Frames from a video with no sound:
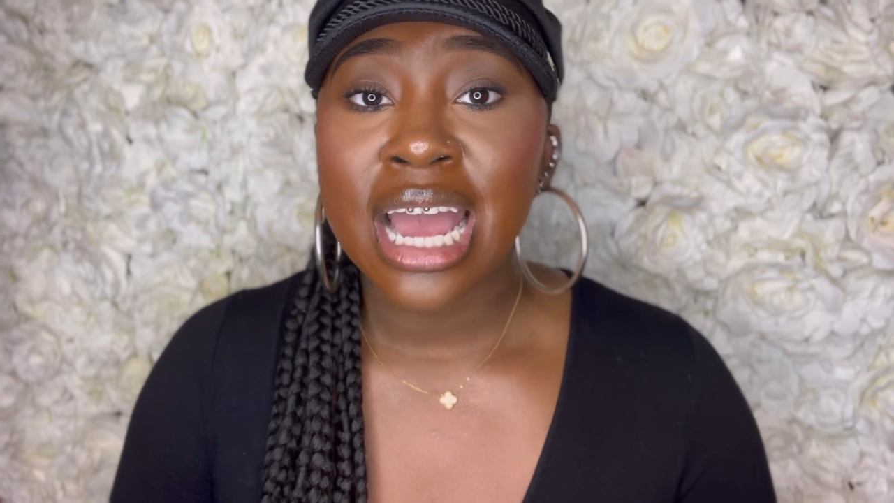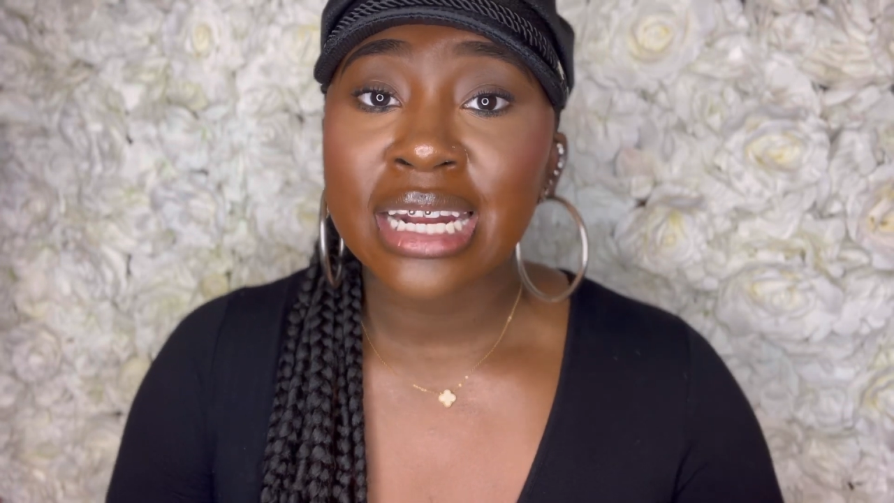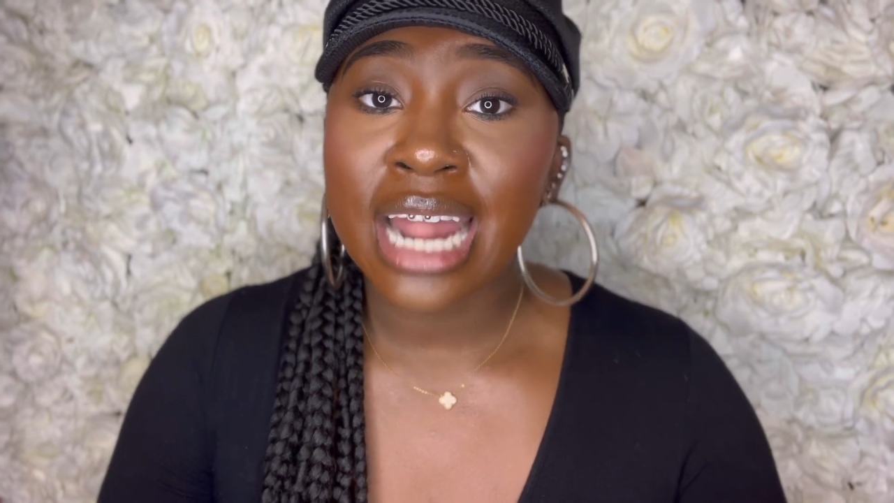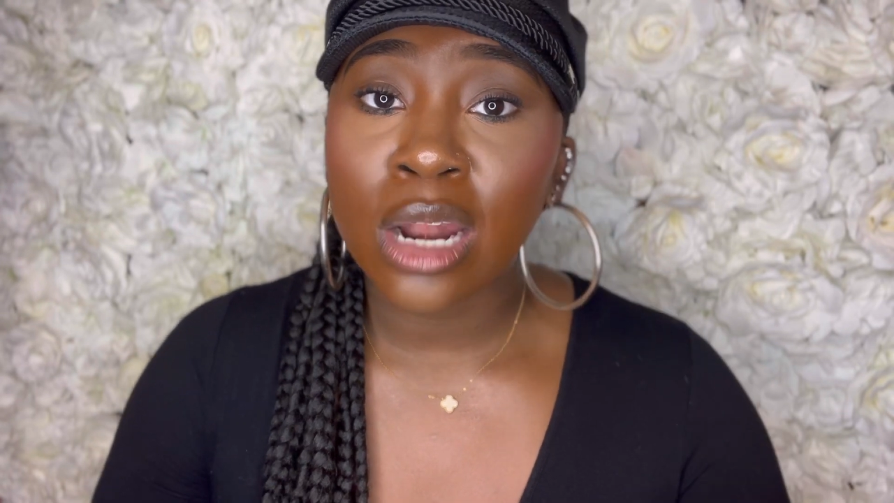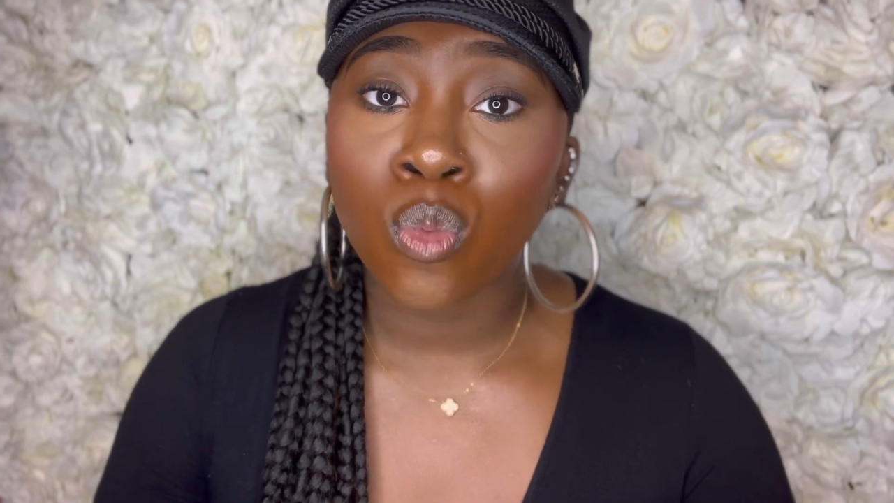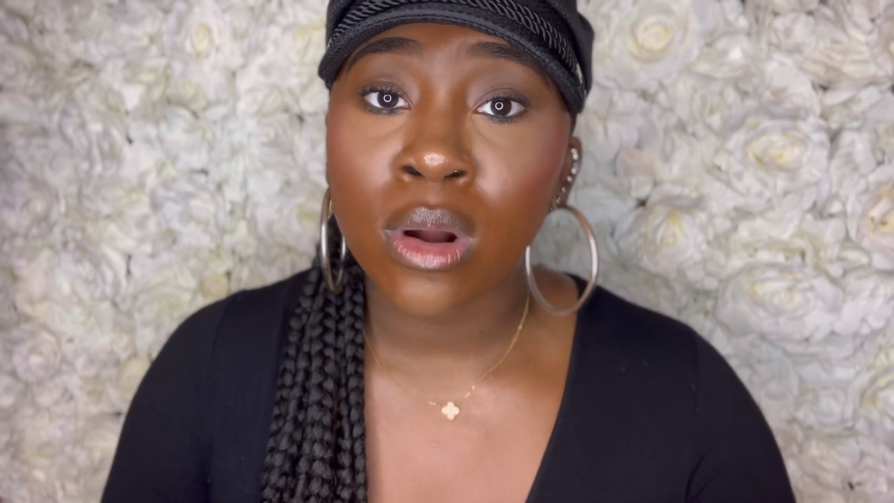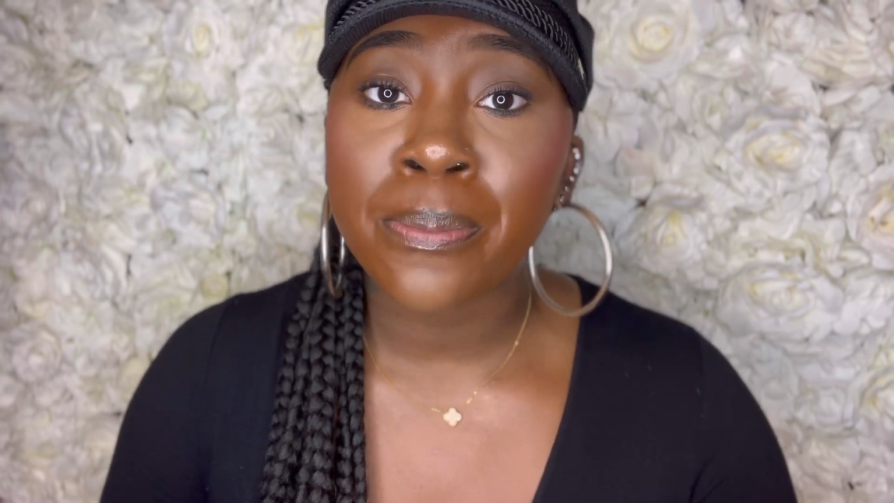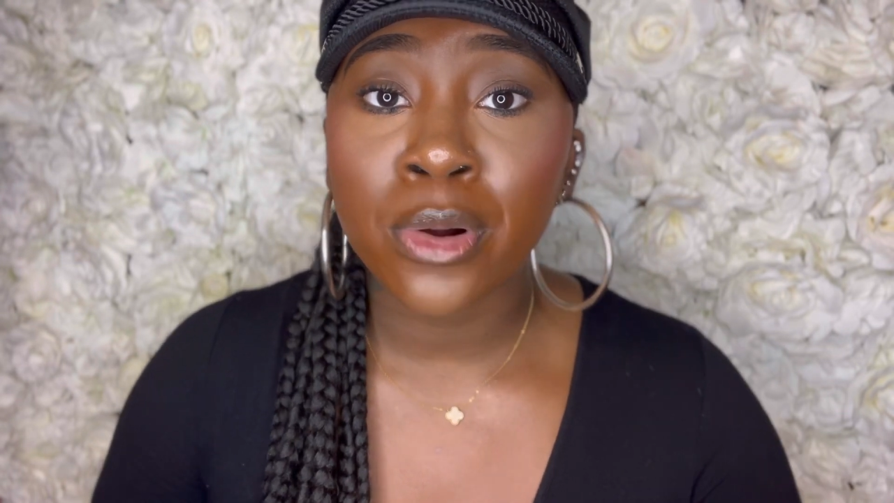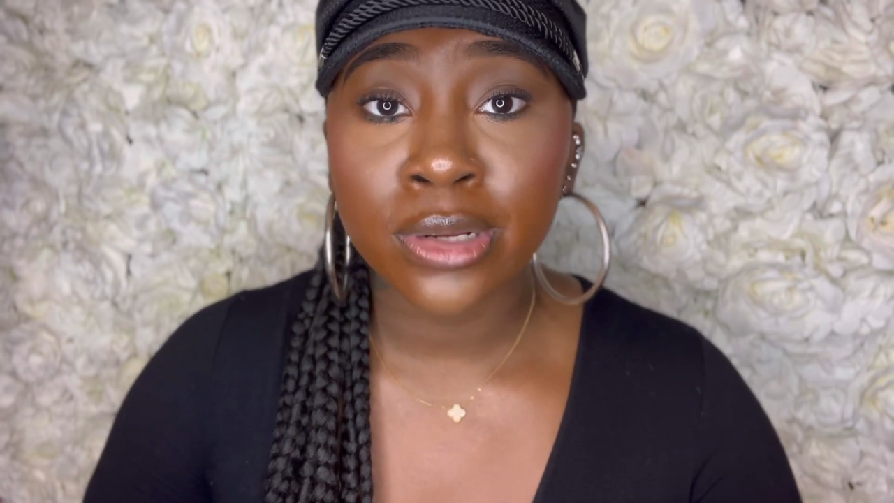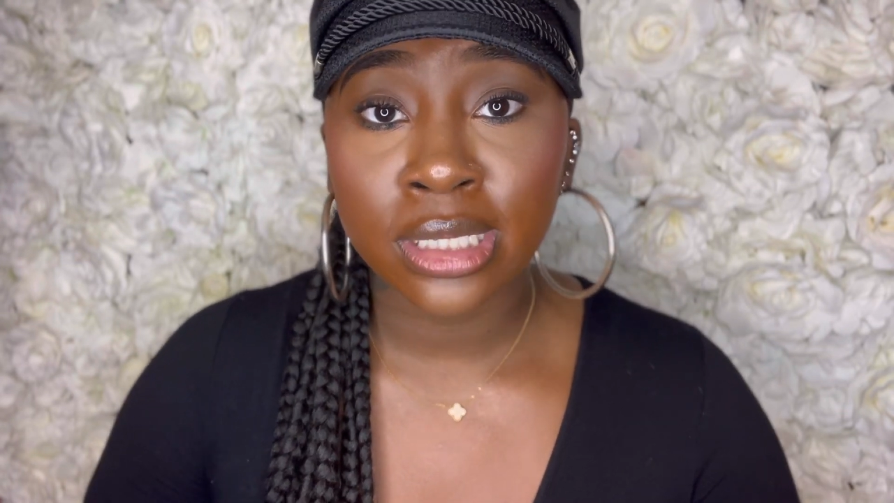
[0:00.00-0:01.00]
Not one
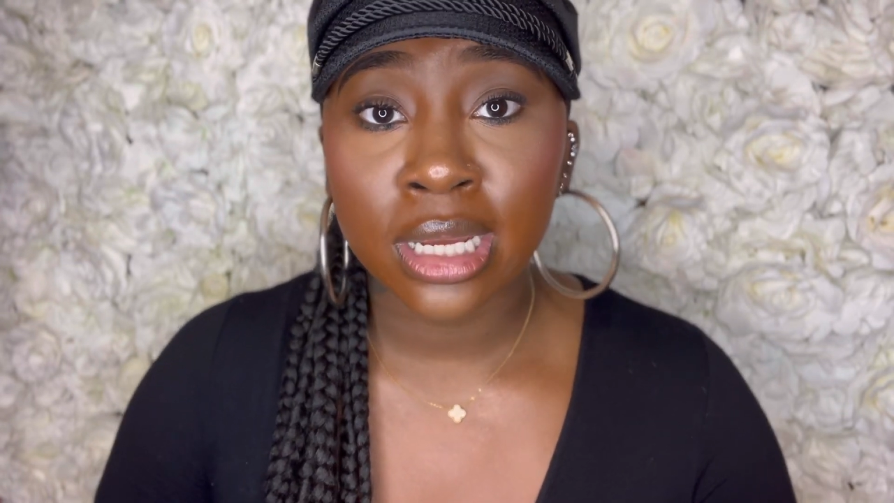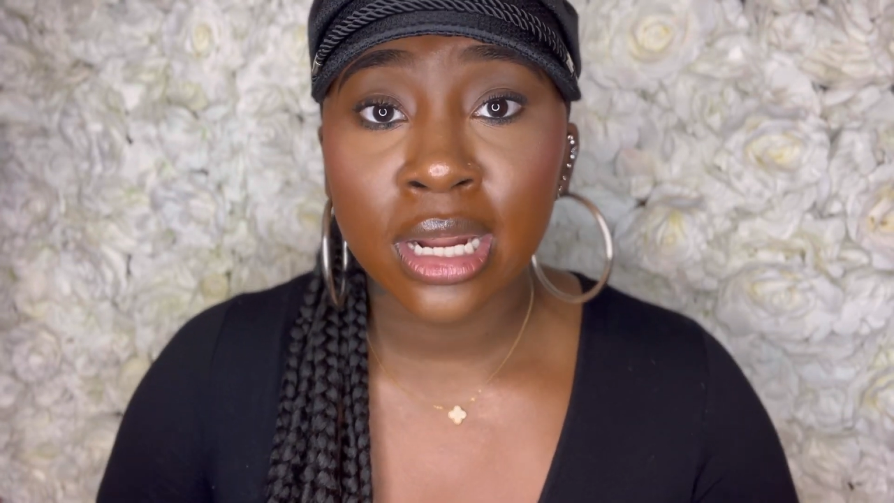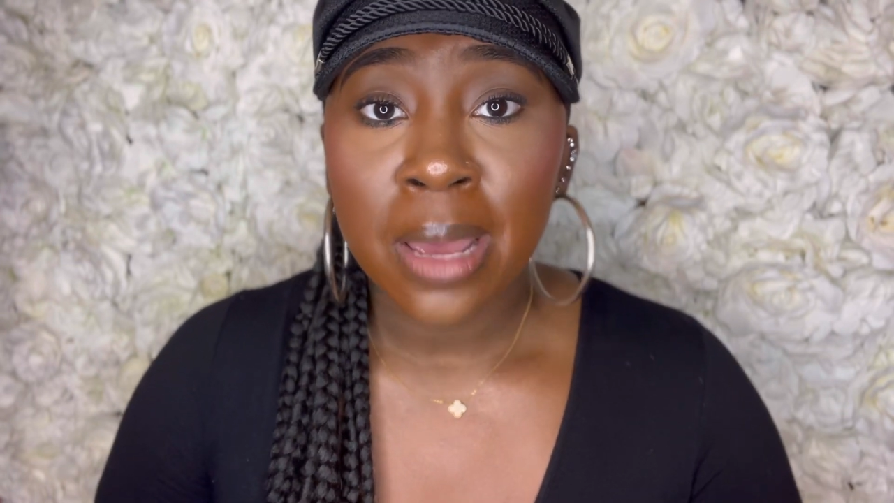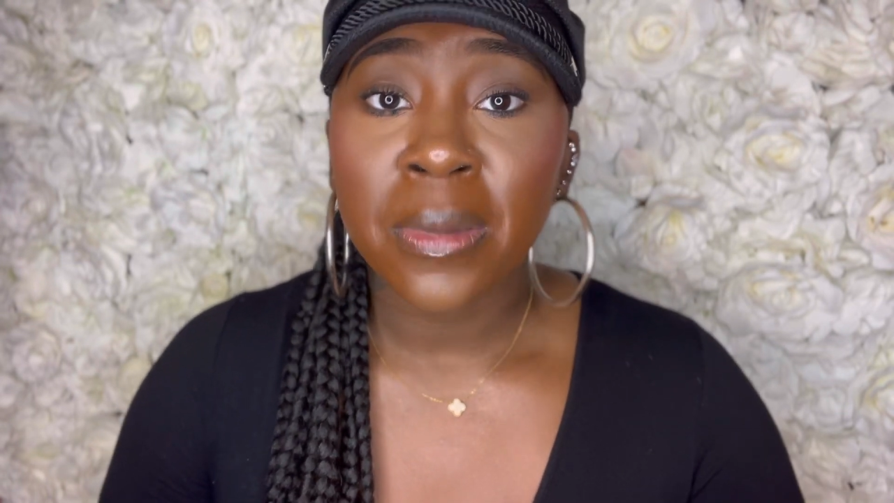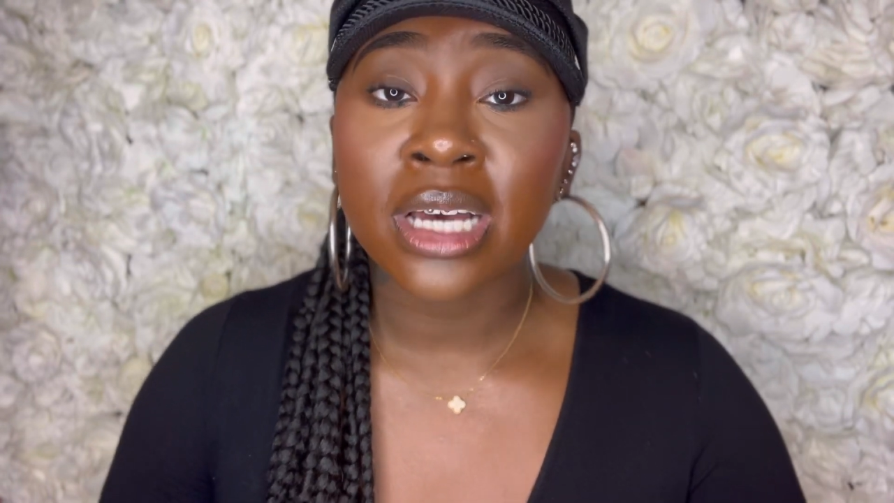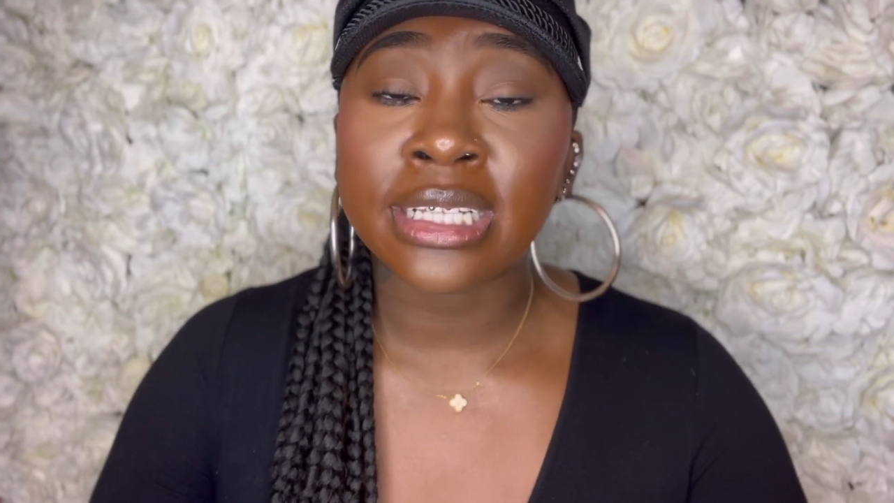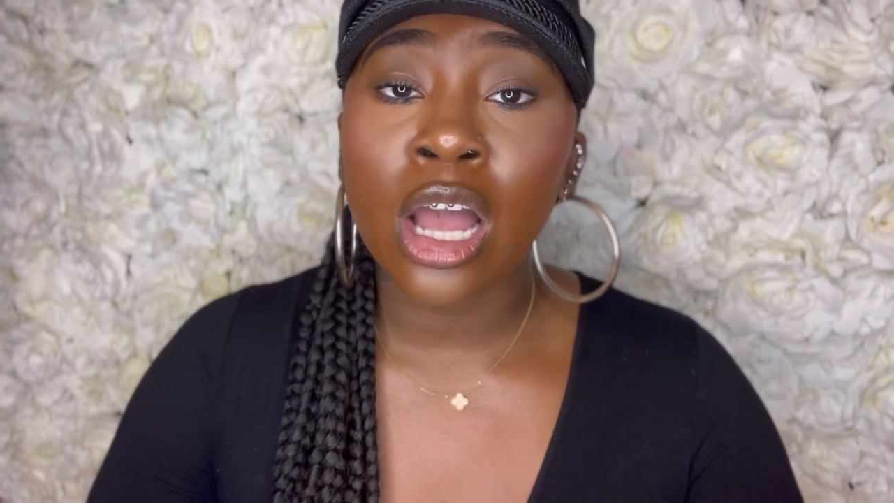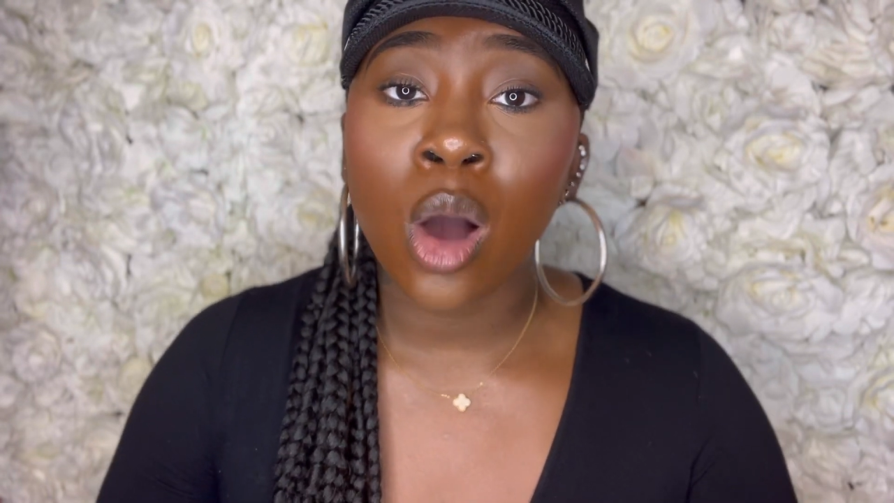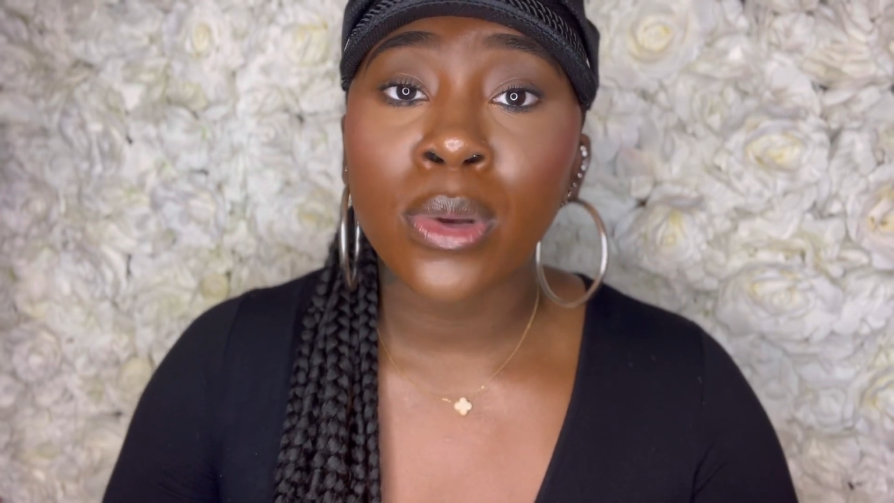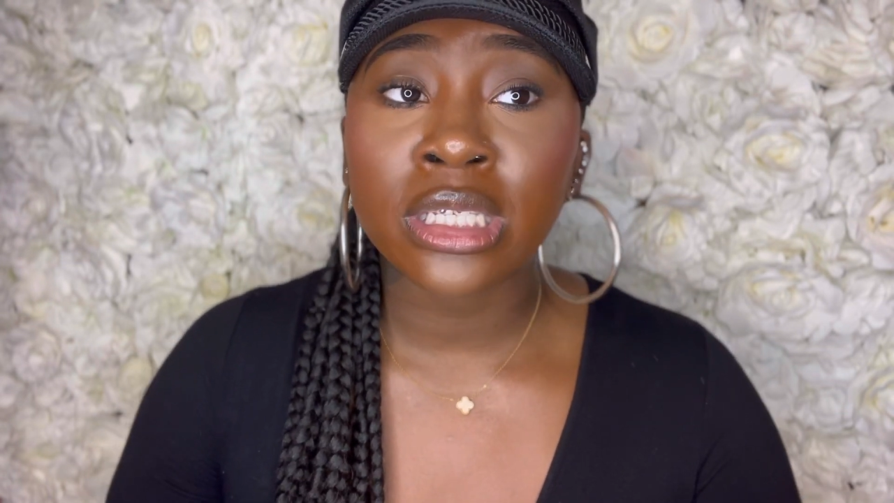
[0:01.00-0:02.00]
person. Because they
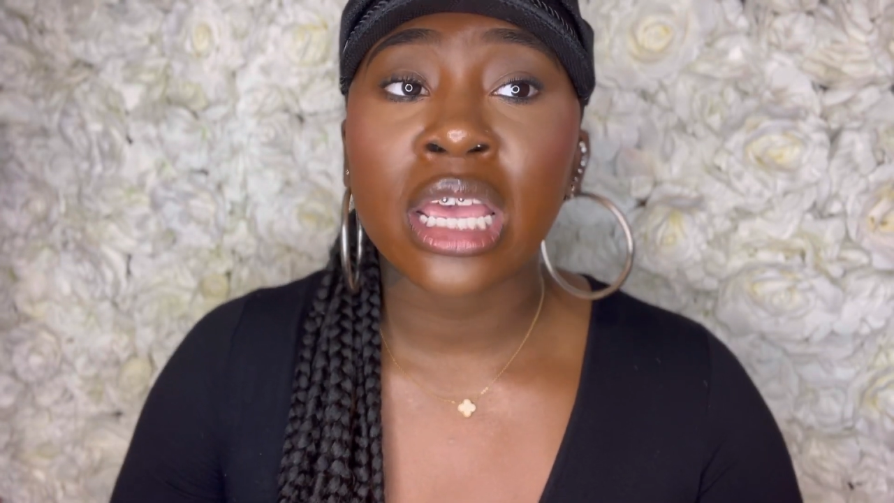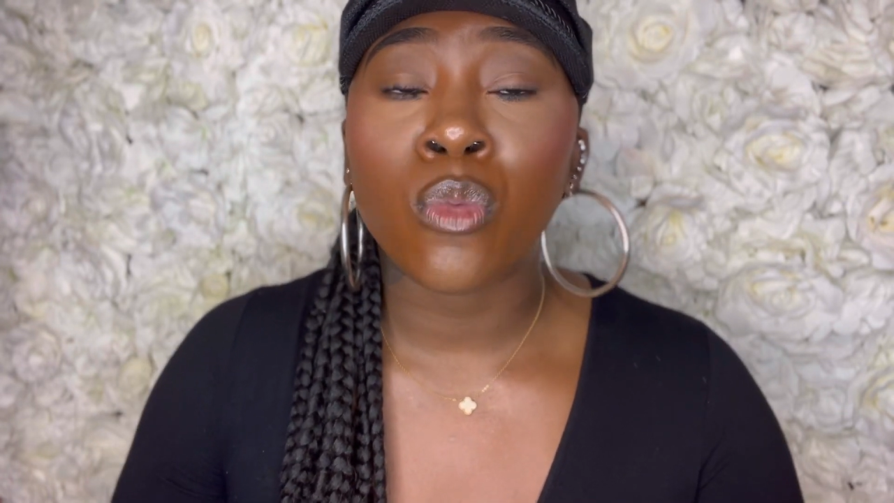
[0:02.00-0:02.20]
always say,